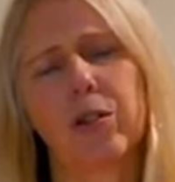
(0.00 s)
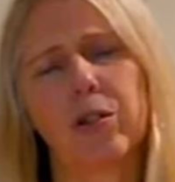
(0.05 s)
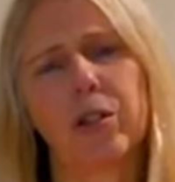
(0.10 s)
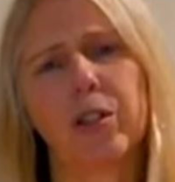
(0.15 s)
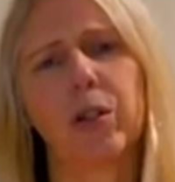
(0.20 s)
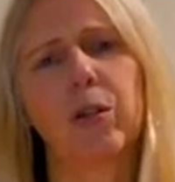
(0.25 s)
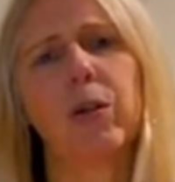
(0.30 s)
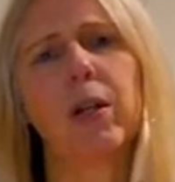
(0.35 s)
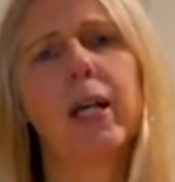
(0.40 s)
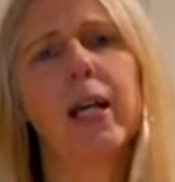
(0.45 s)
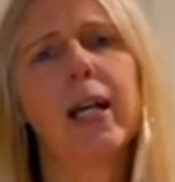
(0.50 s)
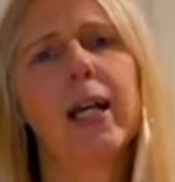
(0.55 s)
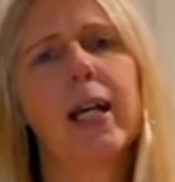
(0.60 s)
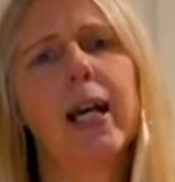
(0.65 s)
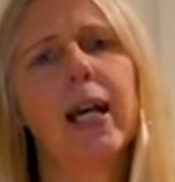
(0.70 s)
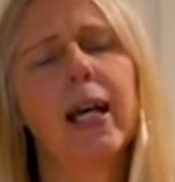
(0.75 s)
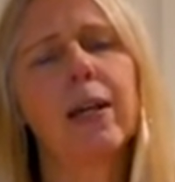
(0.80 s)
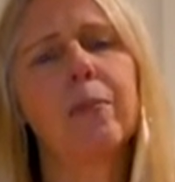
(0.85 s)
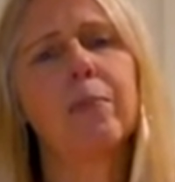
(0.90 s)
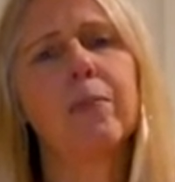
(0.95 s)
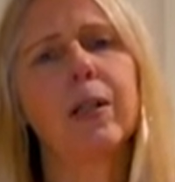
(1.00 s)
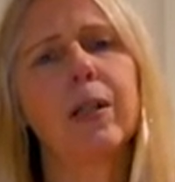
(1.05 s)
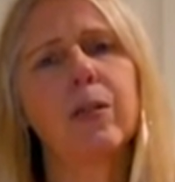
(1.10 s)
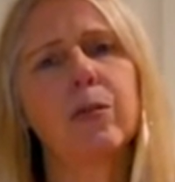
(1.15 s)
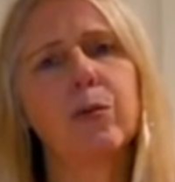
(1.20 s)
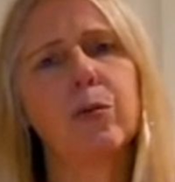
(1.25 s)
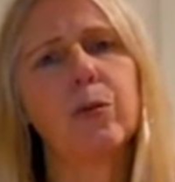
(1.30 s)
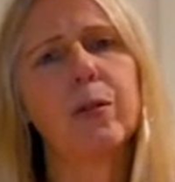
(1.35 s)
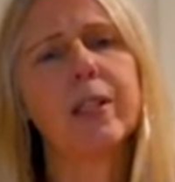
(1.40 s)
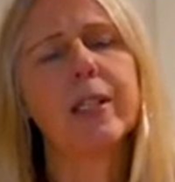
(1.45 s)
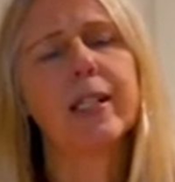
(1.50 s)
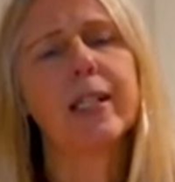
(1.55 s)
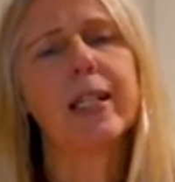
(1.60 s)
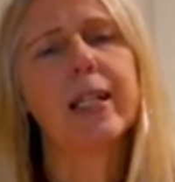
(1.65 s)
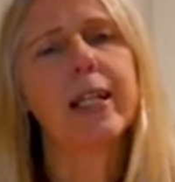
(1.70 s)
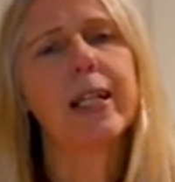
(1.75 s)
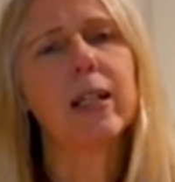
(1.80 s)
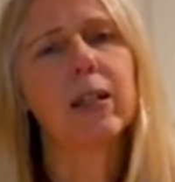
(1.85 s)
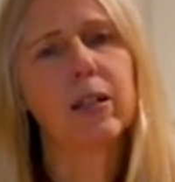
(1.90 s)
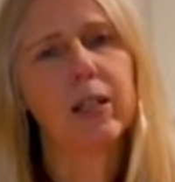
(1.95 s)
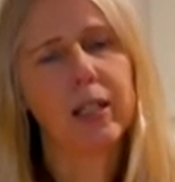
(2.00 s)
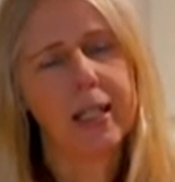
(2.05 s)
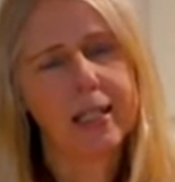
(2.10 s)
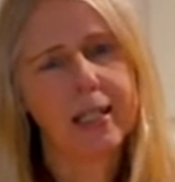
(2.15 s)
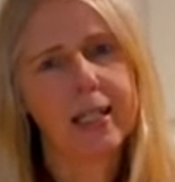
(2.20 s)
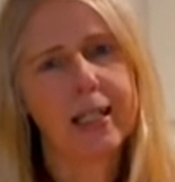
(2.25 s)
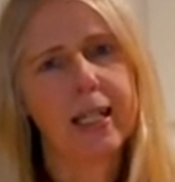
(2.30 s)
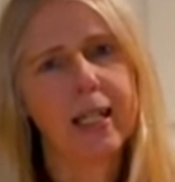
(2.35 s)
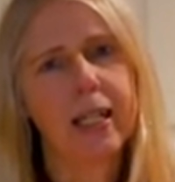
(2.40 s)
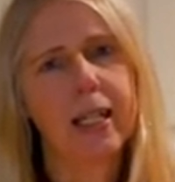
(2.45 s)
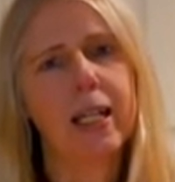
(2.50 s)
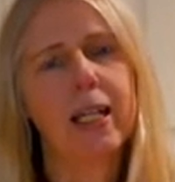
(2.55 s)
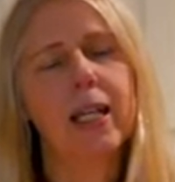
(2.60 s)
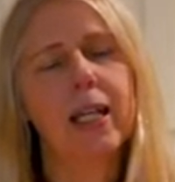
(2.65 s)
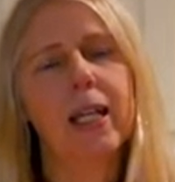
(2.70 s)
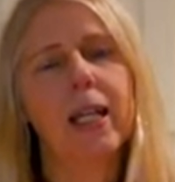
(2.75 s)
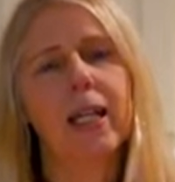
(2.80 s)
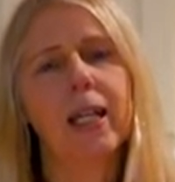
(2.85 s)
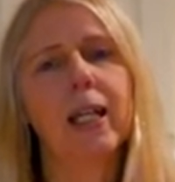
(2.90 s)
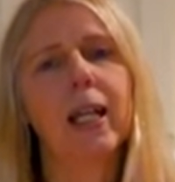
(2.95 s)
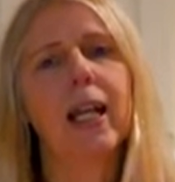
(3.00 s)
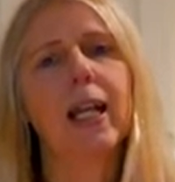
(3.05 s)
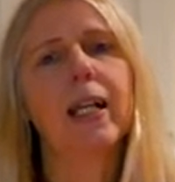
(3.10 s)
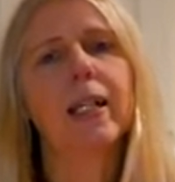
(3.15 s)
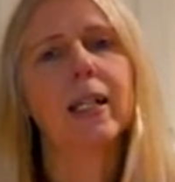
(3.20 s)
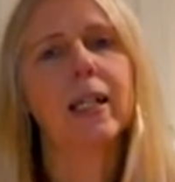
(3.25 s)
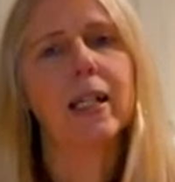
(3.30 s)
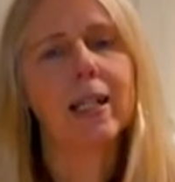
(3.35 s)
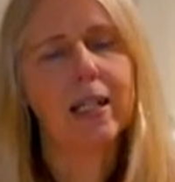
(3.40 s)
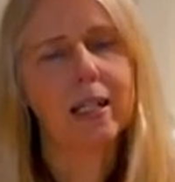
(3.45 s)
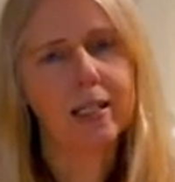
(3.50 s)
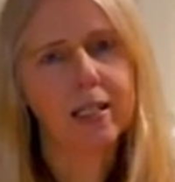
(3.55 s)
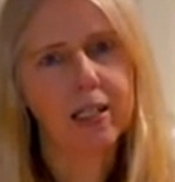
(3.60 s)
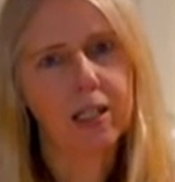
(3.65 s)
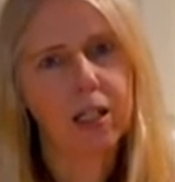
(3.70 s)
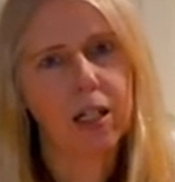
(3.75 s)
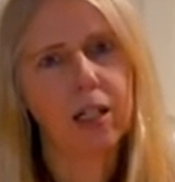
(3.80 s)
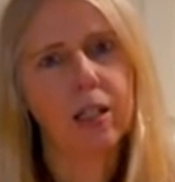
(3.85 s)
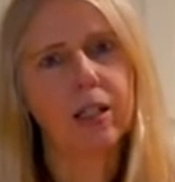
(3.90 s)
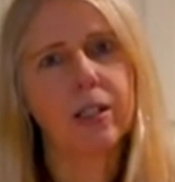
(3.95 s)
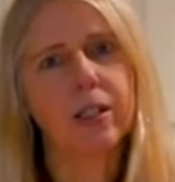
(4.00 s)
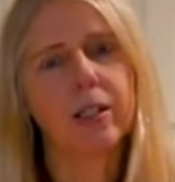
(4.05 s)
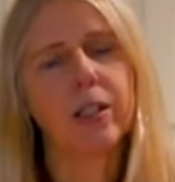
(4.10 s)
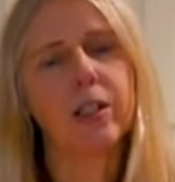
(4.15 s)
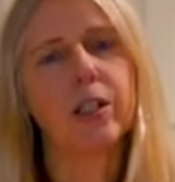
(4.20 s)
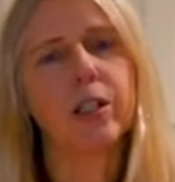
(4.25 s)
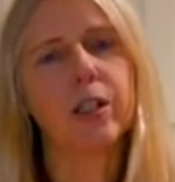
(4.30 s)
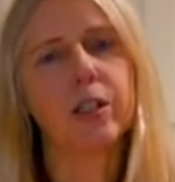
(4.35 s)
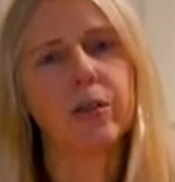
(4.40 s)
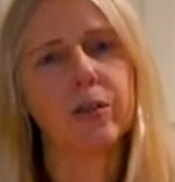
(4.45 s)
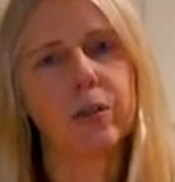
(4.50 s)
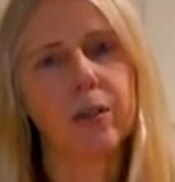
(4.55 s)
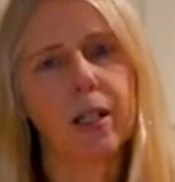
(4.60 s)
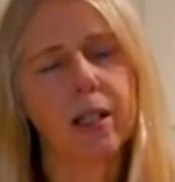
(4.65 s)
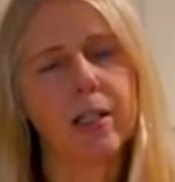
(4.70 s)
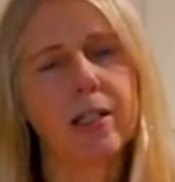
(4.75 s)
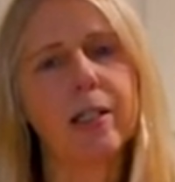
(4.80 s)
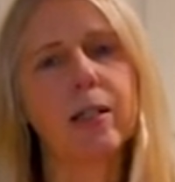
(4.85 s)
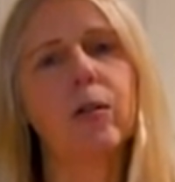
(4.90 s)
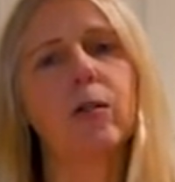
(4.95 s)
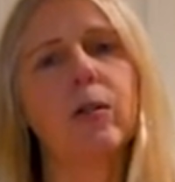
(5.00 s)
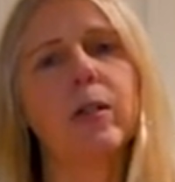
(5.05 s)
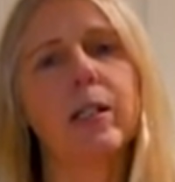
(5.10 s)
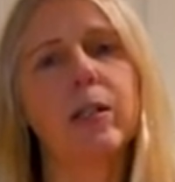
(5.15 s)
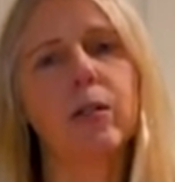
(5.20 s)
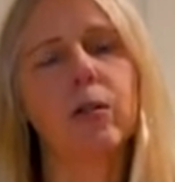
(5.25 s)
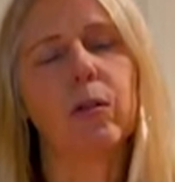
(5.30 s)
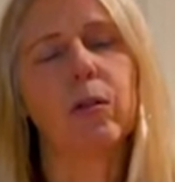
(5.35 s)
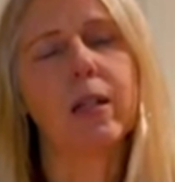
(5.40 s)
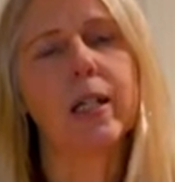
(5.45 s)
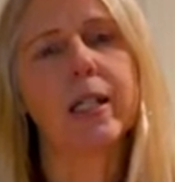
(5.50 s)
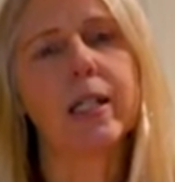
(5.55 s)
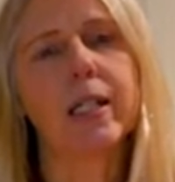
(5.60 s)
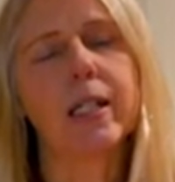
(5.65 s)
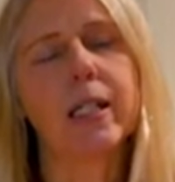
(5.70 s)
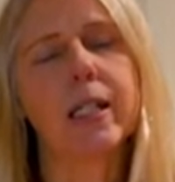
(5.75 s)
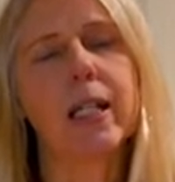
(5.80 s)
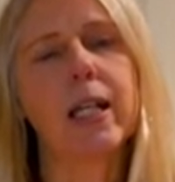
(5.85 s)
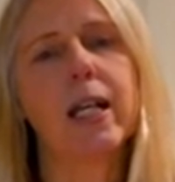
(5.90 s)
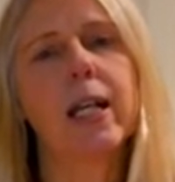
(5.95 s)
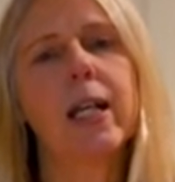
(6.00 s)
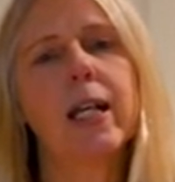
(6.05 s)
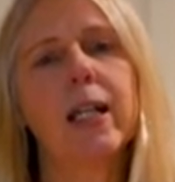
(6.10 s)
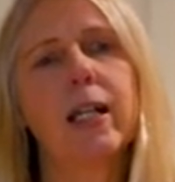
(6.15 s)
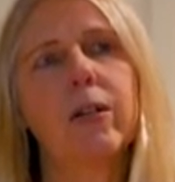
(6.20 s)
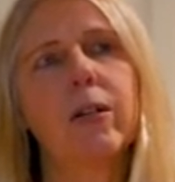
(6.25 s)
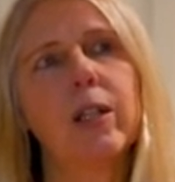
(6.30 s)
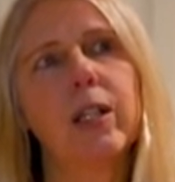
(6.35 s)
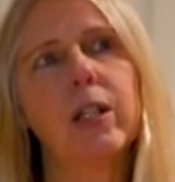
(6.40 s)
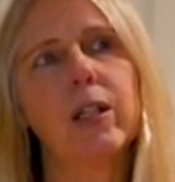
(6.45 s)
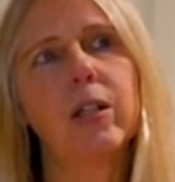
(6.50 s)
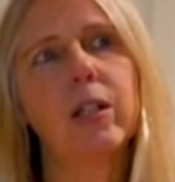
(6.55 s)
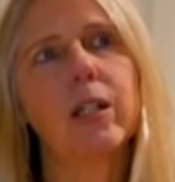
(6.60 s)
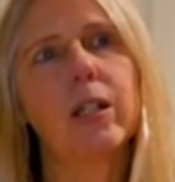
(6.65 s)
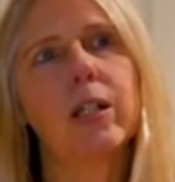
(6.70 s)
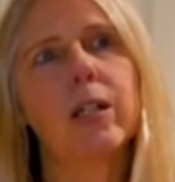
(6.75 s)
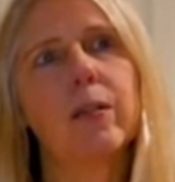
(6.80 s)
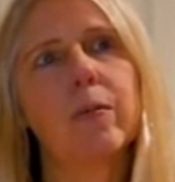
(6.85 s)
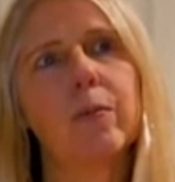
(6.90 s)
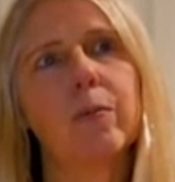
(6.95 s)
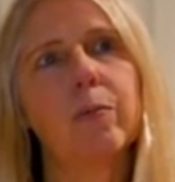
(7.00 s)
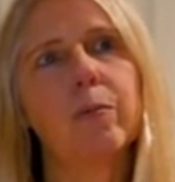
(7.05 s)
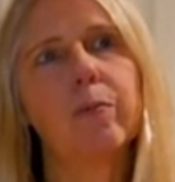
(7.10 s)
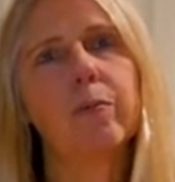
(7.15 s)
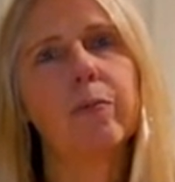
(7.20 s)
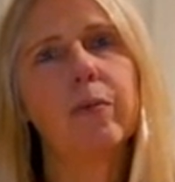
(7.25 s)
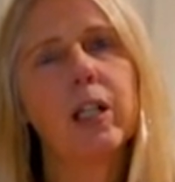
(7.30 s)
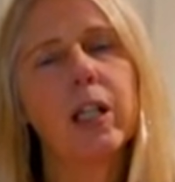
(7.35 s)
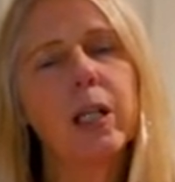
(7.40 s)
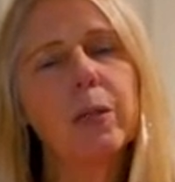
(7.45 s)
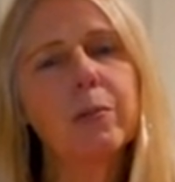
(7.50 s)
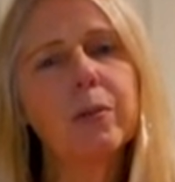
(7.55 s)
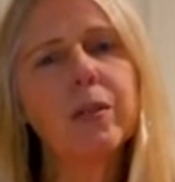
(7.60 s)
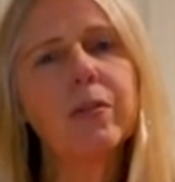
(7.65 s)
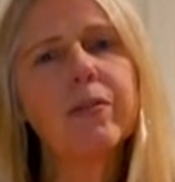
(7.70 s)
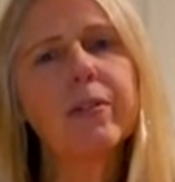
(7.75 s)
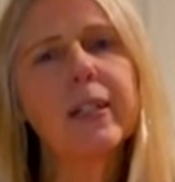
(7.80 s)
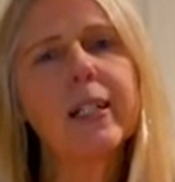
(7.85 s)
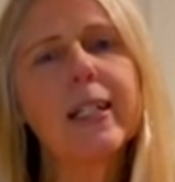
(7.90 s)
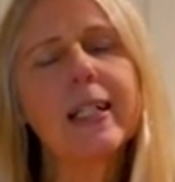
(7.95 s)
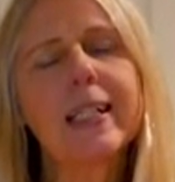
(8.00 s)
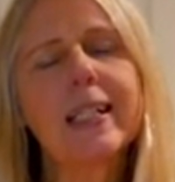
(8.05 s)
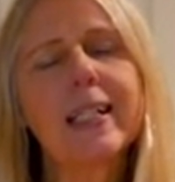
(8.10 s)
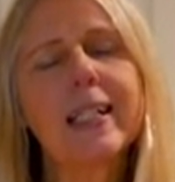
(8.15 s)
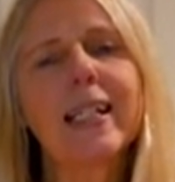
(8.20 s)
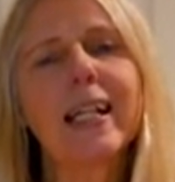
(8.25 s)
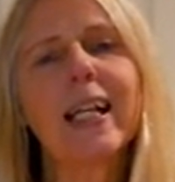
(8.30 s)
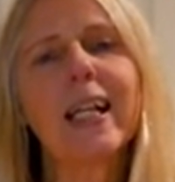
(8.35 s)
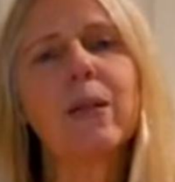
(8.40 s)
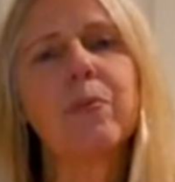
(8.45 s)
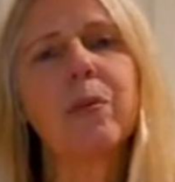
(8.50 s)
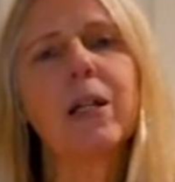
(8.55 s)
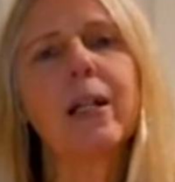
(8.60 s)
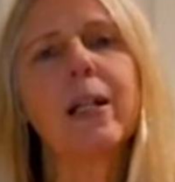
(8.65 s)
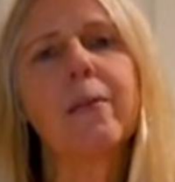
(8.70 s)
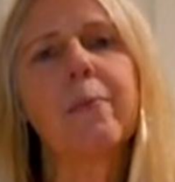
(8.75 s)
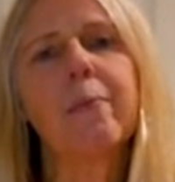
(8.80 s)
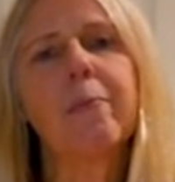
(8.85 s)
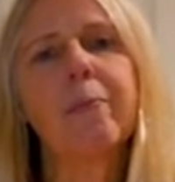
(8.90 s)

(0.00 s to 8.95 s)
or so, because once the air gets in again, it'll start to slowly degrade it. Now, you can keep it fairly stable